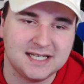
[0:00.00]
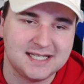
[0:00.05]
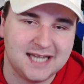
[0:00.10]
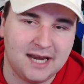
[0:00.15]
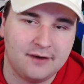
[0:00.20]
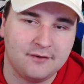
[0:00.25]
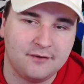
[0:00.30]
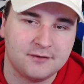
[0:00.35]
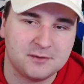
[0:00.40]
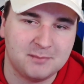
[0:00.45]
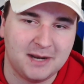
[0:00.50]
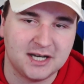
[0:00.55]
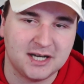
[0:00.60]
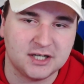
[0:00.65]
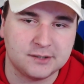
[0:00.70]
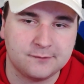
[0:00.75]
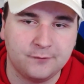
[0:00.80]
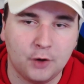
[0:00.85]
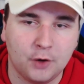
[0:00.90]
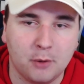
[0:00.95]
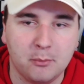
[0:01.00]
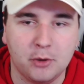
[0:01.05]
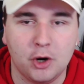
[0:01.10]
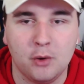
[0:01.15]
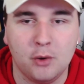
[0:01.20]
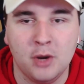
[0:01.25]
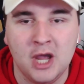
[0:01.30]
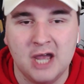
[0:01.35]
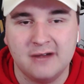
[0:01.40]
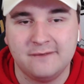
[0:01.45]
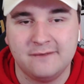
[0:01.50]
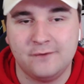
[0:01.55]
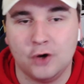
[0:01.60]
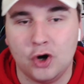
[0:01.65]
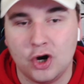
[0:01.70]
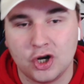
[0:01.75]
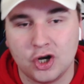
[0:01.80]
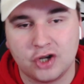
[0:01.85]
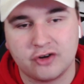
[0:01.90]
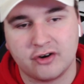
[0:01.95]
tier of Spanish football
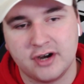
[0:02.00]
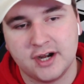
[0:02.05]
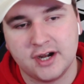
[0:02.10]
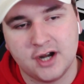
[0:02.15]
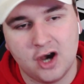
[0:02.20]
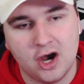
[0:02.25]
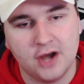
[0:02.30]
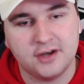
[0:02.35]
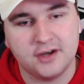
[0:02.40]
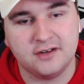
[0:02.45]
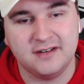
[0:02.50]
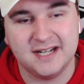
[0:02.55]
for Granada,